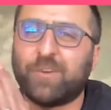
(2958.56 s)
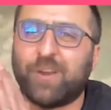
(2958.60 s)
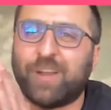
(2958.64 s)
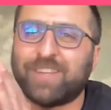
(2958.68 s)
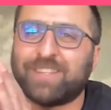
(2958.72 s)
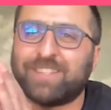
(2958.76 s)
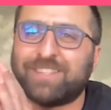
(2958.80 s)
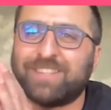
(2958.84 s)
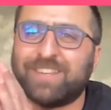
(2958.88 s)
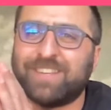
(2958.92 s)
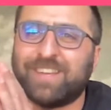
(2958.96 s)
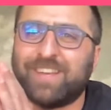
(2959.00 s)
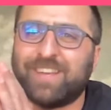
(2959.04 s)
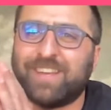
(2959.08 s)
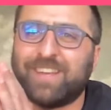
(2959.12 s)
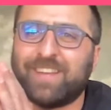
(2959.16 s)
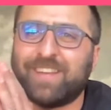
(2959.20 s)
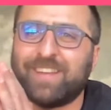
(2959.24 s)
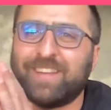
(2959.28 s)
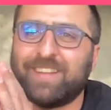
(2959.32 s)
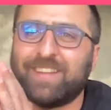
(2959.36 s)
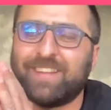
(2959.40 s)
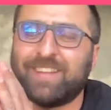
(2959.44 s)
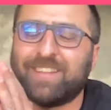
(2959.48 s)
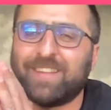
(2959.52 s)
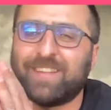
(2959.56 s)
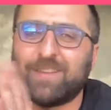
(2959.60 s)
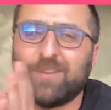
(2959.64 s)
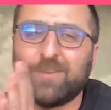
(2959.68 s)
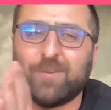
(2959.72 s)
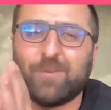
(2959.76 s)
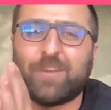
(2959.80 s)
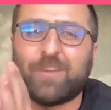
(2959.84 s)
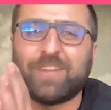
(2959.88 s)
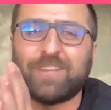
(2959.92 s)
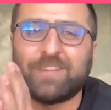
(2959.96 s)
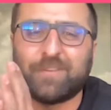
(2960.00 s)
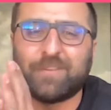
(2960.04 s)
interested, then
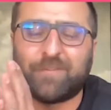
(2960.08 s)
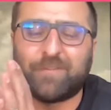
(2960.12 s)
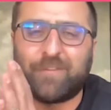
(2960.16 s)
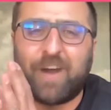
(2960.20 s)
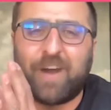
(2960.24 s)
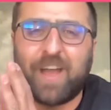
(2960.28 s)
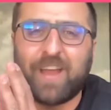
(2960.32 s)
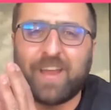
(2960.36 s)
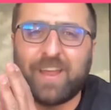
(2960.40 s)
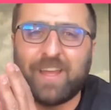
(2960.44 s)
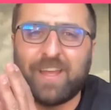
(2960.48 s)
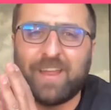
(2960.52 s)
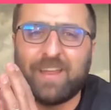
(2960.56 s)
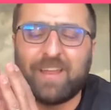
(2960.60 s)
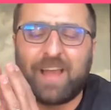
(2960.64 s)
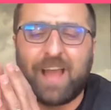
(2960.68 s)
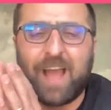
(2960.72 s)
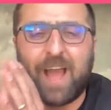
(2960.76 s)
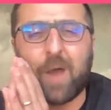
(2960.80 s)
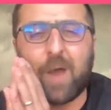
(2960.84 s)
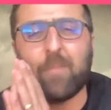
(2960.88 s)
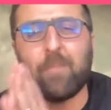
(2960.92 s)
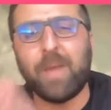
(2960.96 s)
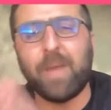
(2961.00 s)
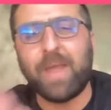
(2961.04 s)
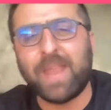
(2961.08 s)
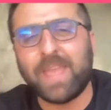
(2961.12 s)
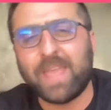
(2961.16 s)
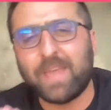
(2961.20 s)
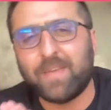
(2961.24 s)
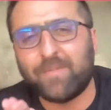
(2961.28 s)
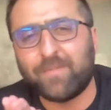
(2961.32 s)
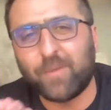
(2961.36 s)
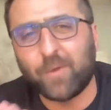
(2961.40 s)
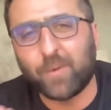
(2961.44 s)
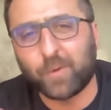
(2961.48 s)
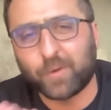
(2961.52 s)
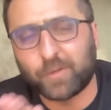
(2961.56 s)
you can define it. How many
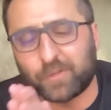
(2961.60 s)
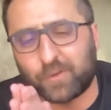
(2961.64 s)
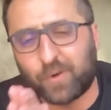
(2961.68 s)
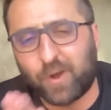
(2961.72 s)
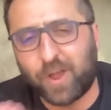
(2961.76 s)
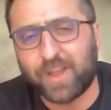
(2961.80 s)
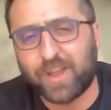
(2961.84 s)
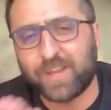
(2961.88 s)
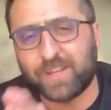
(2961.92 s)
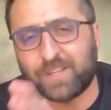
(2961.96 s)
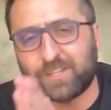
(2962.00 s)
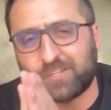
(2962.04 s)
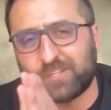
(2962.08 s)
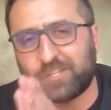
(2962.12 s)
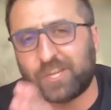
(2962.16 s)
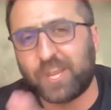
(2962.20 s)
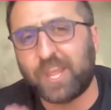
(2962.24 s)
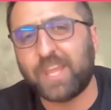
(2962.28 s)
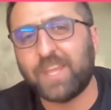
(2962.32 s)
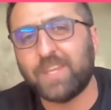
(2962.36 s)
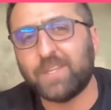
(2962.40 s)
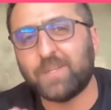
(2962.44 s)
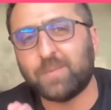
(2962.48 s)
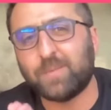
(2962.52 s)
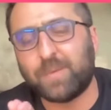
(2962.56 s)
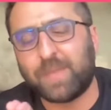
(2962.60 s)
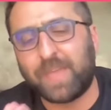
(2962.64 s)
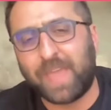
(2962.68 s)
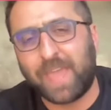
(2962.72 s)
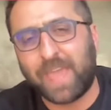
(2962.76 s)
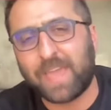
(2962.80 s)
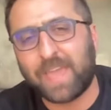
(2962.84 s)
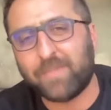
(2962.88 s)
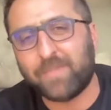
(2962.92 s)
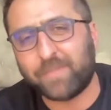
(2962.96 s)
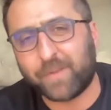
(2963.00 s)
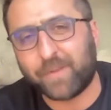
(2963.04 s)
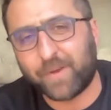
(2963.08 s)
of you are trying to change
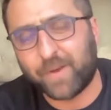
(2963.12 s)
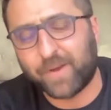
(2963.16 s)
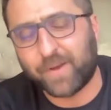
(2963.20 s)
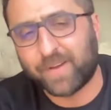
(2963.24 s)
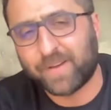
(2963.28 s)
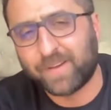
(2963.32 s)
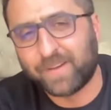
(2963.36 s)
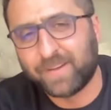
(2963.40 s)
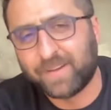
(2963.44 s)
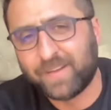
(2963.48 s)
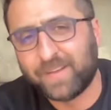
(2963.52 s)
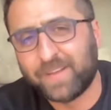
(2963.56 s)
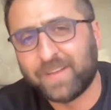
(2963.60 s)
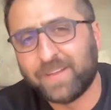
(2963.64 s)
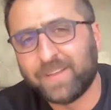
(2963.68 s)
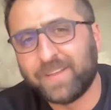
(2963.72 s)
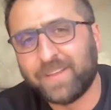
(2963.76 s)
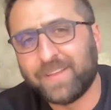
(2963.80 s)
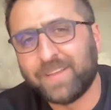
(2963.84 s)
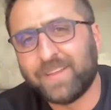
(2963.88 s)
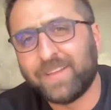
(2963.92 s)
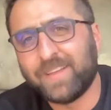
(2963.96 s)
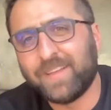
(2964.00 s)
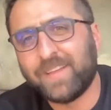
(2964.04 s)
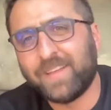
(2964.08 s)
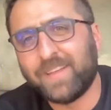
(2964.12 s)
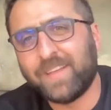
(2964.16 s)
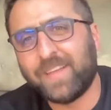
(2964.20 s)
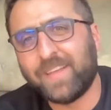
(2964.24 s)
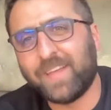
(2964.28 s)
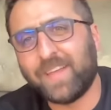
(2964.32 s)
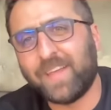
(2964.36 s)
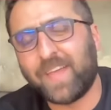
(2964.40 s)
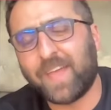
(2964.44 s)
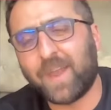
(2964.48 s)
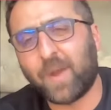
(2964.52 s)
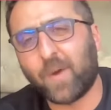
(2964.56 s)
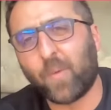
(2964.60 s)
behavior
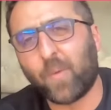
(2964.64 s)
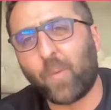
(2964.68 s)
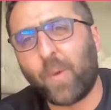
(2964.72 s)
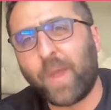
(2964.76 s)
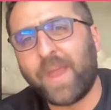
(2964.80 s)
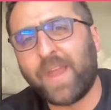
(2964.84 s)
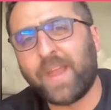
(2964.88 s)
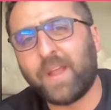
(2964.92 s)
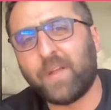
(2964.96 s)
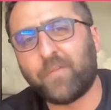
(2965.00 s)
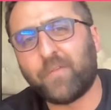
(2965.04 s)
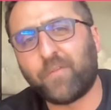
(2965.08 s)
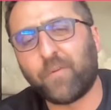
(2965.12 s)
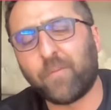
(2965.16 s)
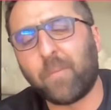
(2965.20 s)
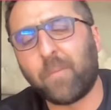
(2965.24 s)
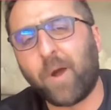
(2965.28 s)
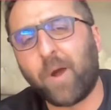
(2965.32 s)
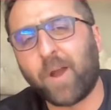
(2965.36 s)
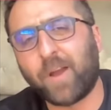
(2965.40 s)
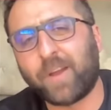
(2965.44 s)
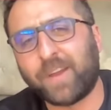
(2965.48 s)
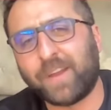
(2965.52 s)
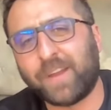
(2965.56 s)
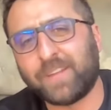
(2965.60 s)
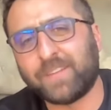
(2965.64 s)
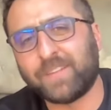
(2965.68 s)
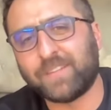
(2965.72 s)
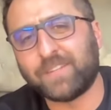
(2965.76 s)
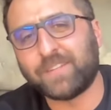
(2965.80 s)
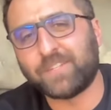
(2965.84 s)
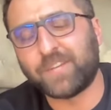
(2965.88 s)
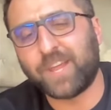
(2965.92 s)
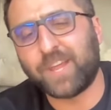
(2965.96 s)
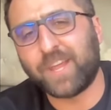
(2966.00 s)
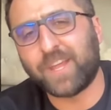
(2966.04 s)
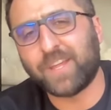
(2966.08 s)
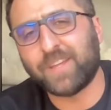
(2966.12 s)
and are waiting for marketing to
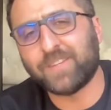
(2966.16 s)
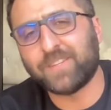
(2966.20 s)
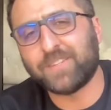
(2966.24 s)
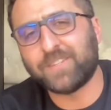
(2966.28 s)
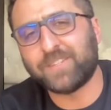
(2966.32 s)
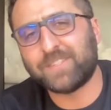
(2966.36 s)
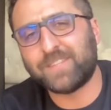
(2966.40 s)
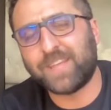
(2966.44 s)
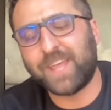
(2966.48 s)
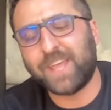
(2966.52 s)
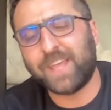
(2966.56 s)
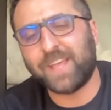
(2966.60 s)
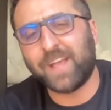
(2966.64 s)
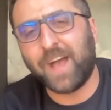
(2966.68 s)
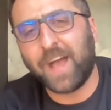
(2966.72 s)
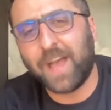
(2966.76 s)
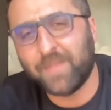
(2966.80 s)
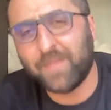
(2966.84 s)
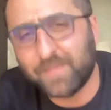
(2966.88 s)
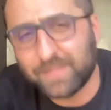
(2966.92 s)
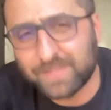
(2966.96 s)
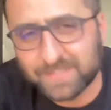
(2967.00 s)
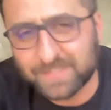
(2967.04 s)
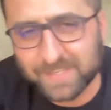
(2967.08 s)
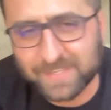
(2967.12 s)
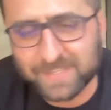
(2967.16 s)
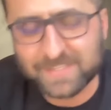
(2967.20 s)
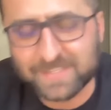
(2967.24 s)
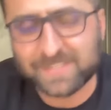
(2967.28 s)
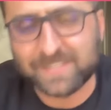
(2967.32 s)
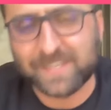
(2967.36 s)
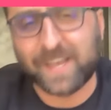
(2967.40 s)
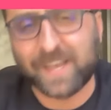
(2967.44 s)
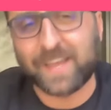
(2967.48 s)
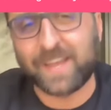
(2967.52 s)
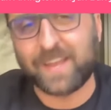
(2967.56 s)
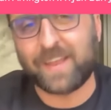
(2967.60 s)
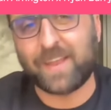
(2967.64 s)
change? Take Ivan's
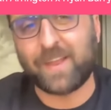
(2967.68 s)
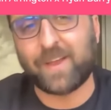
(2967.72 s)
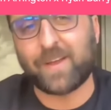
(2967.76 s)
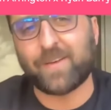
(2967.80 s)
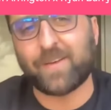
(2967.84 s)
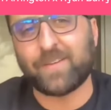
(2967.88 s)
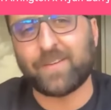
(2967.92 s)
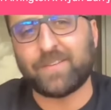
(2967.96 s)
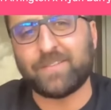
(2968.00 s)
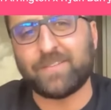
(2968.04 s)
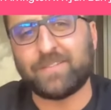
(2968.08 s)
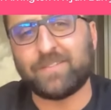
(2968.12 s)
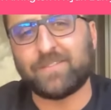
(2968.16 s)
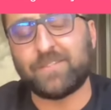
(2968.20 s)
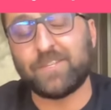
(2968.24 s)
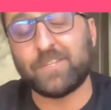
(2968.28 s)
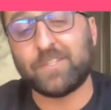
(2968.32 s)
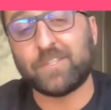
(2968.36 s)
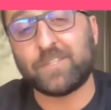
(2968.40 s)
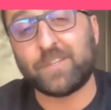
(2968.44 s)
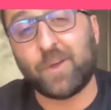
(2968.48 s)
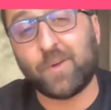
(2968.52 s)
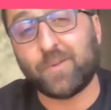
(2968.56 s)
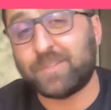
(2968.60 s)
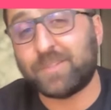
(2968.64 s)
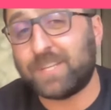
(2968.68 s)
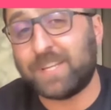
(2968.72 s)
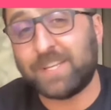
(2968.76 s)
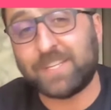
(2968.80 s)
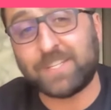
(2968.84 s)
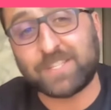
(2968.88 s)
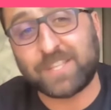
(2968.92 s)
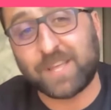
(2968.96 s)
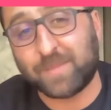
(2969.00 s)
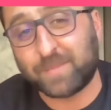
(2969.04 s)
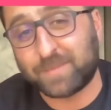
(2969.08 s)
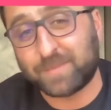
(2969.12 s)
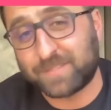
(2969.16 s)
insight here and just go
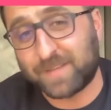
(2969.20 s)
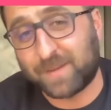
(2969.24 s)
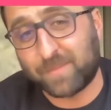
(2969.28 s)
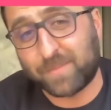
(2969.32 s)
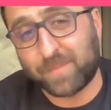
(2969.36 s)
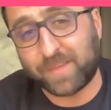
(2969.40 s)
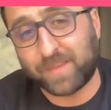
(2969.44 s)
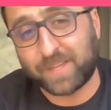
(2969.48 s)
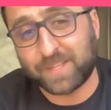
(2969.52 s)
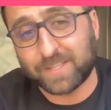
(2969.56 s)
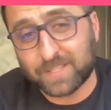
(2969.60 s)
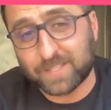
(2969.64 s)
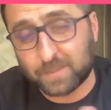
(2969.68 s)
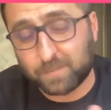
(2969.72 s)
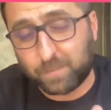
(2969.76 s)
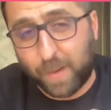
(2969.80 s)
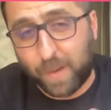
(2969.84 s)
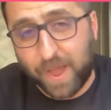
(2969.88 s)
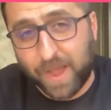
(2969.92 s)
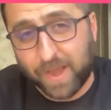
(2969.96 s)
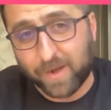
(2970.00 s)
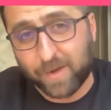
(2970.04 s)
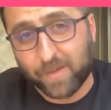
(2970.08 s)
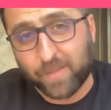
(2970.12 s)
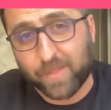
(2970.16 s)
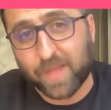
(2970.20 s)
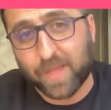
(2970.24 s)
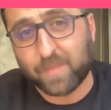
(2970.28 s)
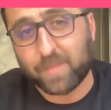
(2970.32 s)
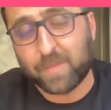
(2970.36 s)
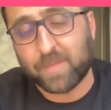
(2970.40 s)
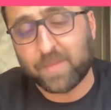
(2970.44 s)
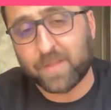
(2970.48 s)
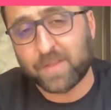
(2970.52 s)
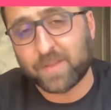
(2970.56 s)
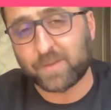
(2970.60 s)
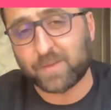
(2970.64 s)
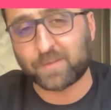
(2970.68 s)
teach them something, inspire them,
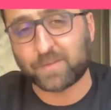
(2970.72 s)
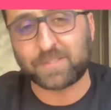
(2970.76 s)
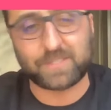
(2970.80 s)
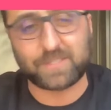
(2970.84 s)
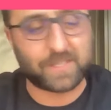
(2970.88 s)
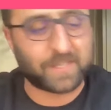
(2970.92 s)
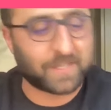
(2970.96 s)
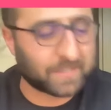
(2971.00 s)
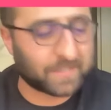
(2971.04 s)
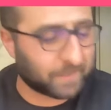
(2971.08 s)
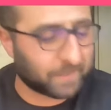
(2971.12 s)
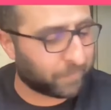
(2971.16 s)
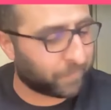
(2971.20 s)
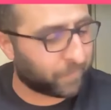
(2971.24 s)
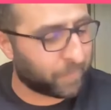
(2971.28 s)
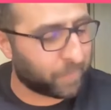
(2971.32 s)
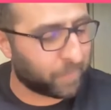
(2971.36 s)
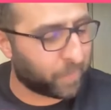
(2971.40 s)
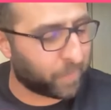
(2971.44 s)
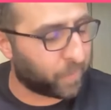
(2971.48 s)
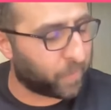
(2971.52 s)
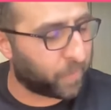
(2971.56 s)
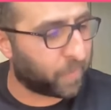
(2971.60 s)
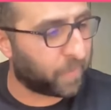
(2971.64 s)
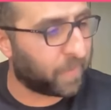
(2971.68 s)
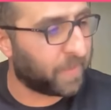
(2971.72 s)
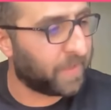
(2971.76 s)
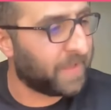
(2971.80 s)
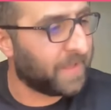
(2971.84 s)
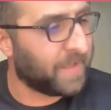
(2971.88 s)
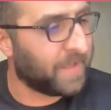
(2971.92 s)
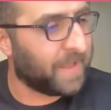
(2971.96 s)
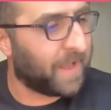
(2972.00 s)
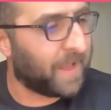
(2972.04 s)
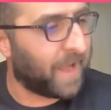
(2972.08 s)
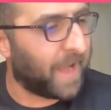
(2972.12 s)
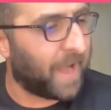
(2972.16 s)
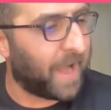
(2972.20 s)
and then you'll see a different pull.
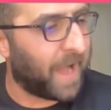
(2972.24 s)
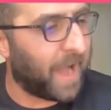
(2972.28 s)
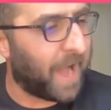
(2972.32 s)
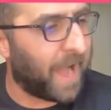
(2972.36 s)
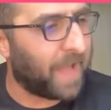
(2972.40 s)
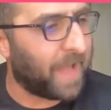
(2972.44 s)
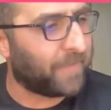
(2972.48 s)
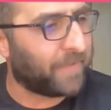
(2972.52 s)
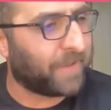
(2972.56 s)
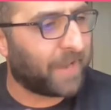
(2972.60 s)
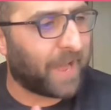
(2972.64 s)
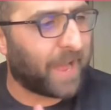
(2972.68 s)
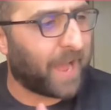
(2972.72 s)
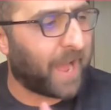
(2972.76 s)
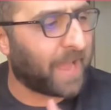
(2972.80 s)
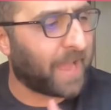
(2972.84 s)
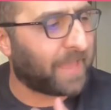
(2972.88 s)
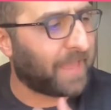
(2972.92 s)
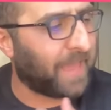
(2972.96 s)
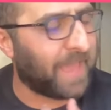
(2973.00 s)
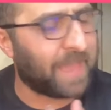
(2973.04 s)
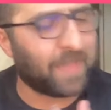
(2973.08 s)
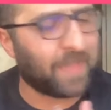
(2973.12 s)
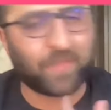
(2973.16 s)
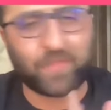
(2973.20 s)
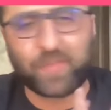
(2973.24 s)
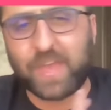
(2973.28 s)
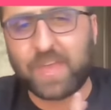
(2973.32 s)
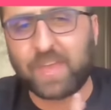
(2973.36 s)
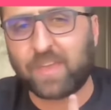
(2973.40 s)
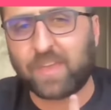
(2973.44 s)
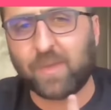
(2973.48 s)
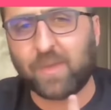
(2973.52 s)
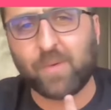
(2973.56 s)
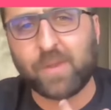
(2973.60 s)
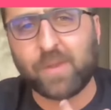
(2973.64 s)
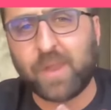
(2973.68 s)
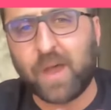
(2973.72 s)
Ivan, I can't
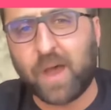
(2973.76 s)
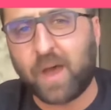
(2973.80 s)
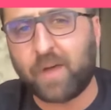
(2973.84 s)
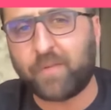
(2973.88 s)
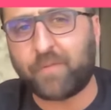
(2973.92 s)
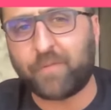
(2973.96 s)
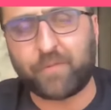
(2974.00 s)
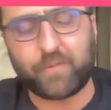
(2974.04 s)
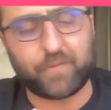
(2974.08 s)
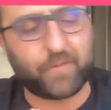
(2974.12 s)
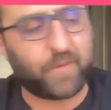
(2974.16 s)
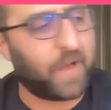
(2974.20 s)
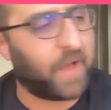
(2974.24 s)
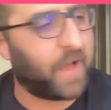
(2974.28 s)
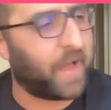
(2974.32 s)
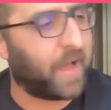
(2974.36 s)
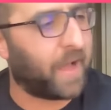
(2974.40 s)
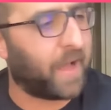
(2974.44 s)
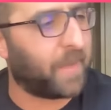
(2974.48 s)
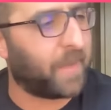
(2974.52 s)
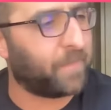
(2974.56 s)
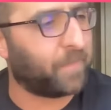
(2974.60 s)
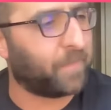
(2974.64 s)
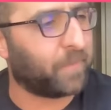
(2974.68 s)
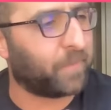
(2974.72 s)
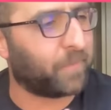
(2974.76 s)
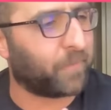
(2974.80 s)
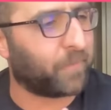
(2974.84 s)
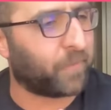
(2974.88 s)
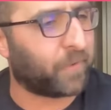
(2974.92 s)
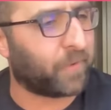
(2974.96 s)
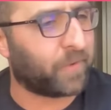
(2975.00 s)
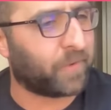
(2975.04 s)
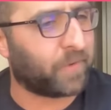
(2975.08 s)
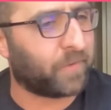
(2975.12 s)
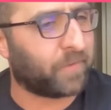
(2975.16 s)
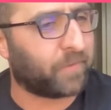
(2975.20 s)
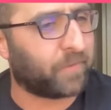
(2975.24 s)
thank you enough
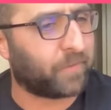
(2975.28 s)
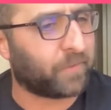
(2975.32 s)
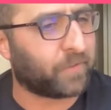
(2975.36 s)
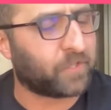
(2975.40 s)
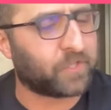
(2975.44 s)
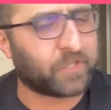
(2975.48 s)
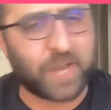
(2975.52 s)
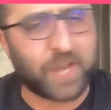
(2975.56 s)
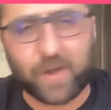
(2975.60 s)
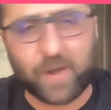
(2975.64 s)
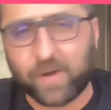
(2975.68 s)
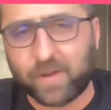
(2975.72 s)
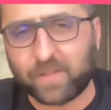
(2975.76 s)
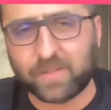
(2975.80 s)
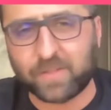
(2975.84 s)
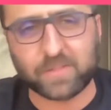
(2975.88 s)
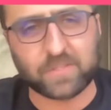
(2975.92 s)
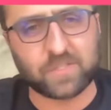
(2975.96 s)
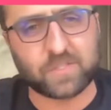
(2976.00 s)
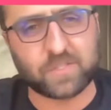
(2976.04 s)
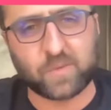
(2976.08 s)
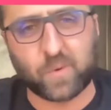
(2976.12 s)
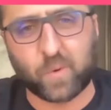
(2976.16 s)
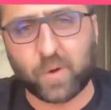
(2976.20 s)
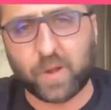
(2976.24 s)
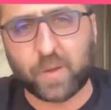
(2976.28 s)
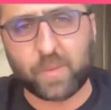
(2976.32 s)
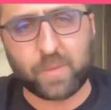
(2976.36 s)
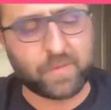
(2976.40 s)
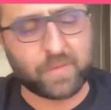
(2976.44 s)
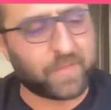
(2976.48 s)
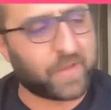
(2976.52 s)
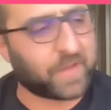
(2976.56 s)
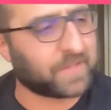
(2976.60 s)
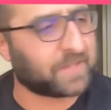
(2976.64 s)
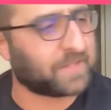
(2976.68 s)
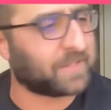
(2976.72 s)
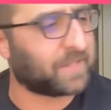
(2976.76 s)
for sharing this story
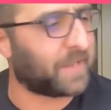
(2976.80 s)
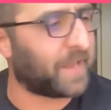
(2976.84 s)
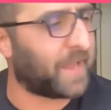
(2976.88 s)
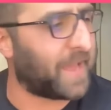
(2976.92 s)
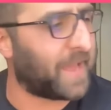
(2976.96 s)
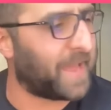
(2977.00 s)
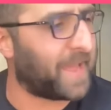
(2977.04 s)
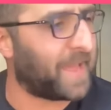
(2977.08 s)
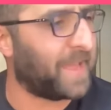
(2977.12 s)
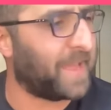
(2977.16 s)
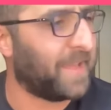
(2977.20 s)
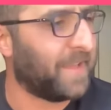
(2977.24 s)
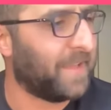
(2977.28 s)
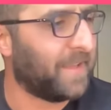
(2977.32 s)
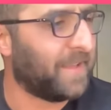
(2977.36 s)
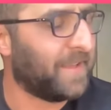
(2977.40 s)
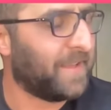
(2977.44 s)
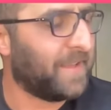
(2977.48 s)
with us today.